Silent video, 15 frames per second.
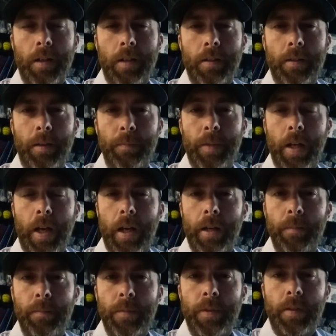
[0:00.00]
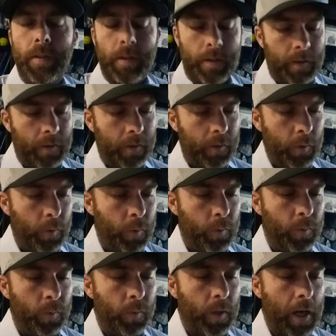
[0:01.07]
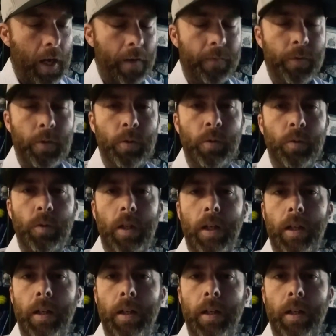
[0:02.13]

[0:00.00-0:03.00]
Sometimes you have to